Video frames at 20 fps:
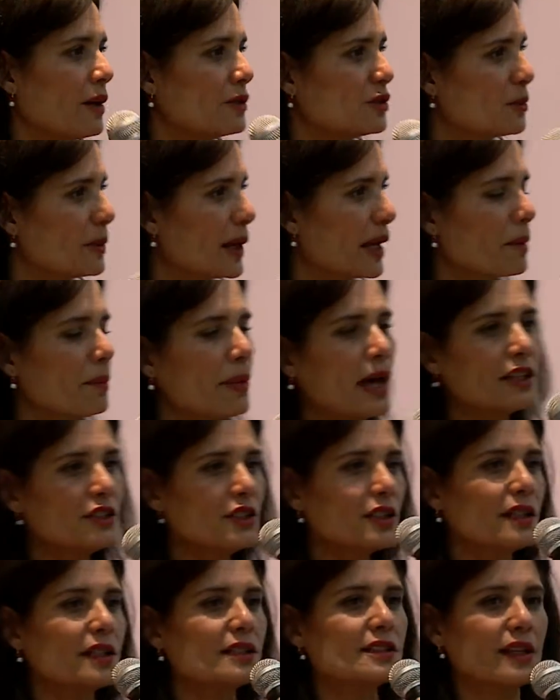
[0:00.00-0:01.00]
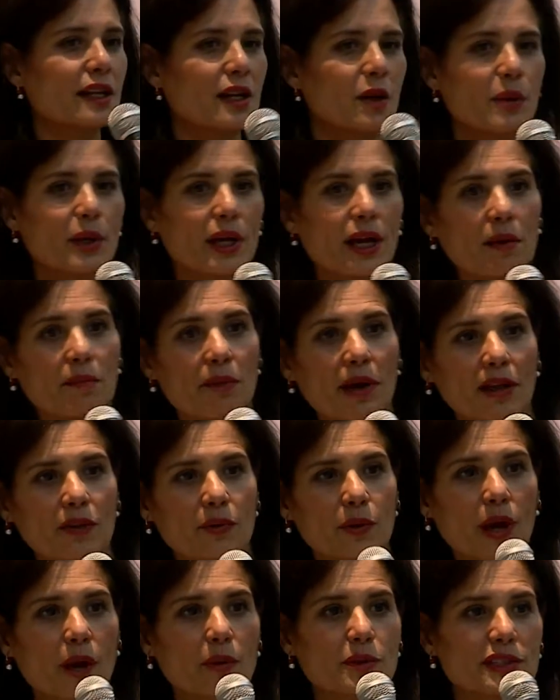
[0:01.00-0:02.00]
how to make a budget, etc. We come back
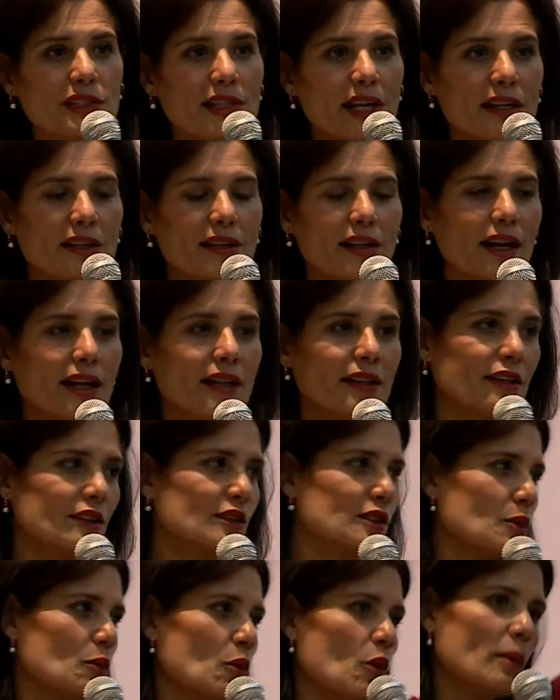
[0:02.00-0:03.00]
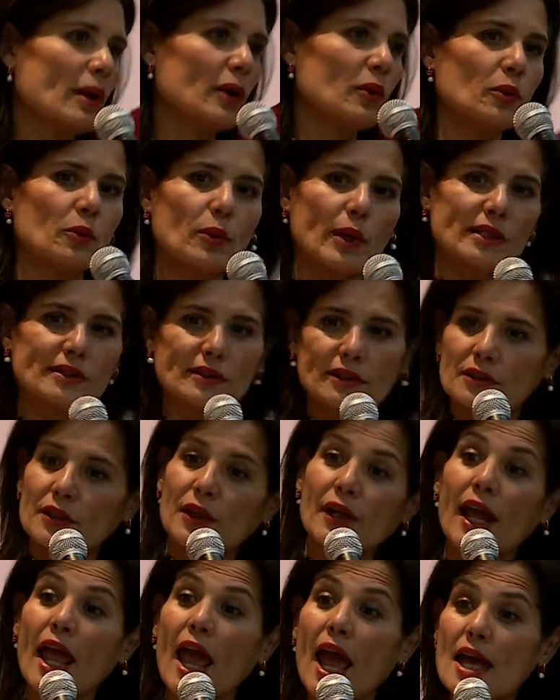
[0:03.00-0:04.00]
3 hours later, and there's a woman who raises
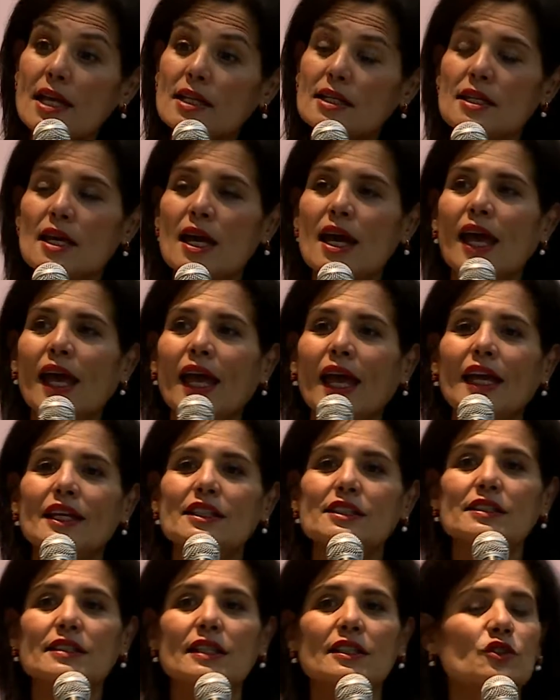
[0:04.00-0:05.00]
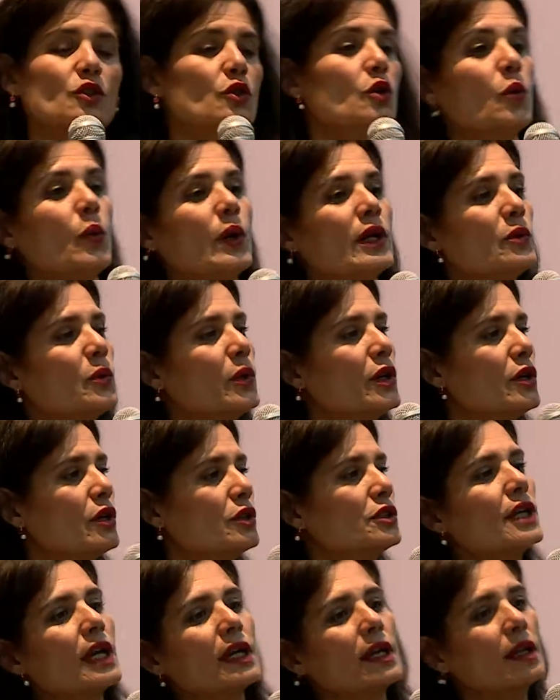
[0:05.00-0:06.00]
her hand, and she says, you know what? We're
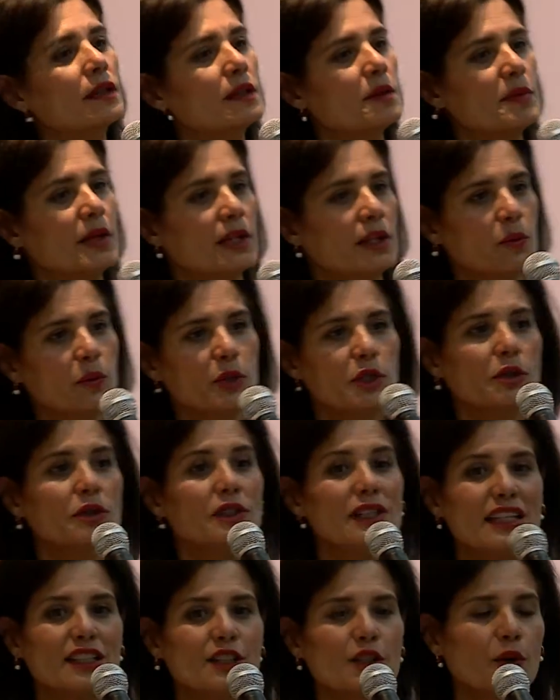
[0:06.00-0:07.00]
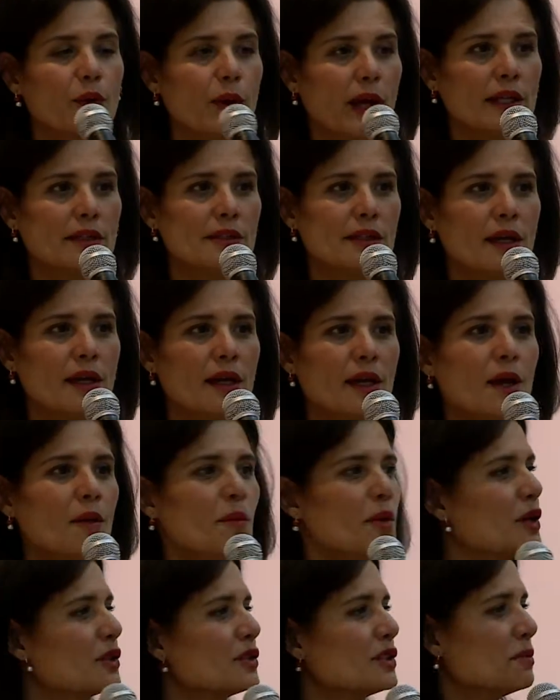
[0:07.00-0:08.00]
not taking the money. We don't need the grant,
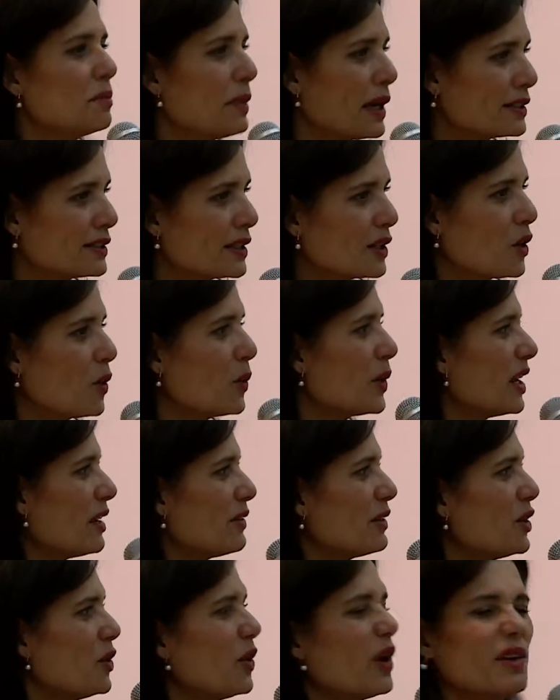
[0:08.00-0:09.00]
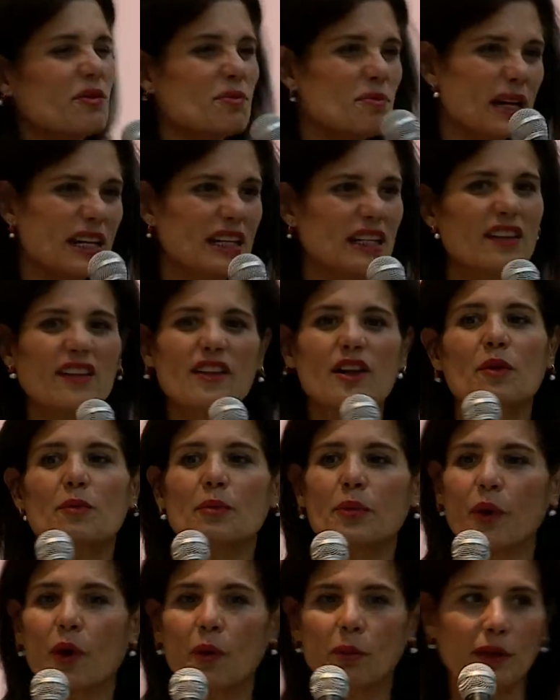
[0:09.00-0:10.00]
because in Mexico, whenever you have money, there are
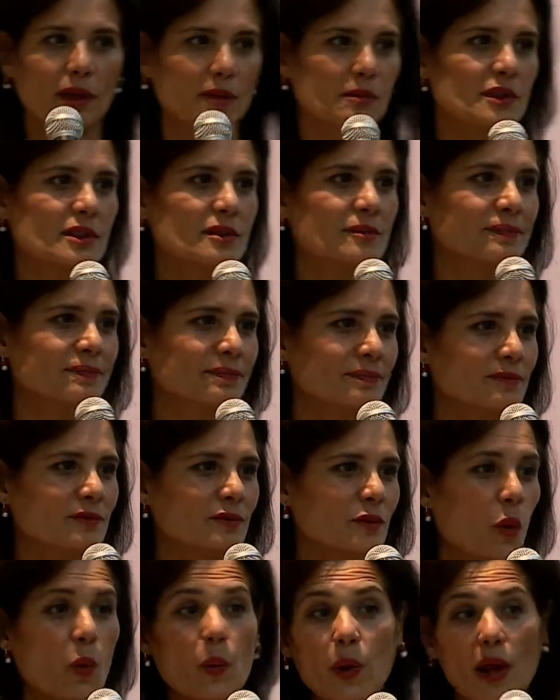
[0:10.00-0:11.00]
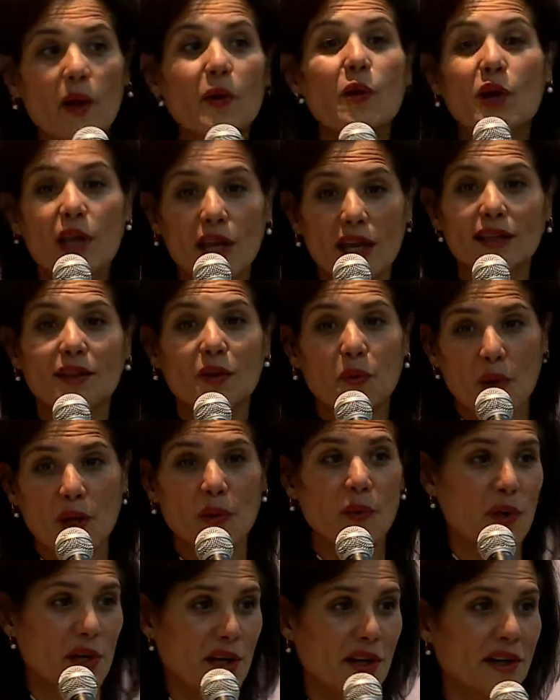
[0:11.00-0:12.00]
problems. We are okay the way
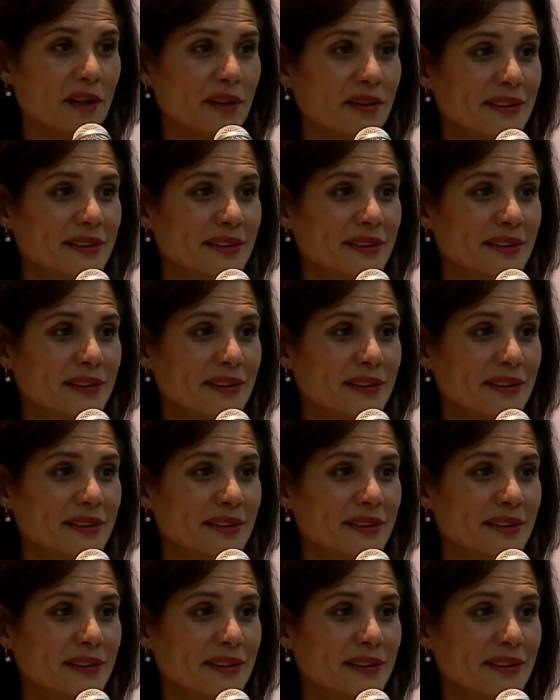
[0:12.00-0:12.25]
we are.